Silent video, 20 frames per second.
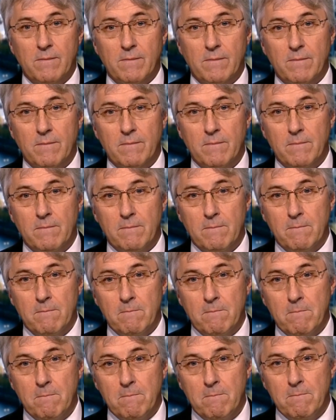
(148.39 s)

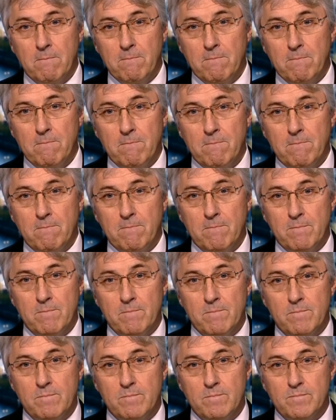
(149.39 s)
forty-four thousand
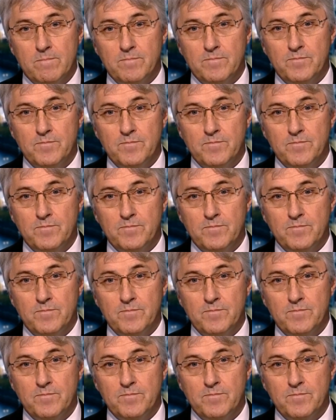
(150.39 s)
came from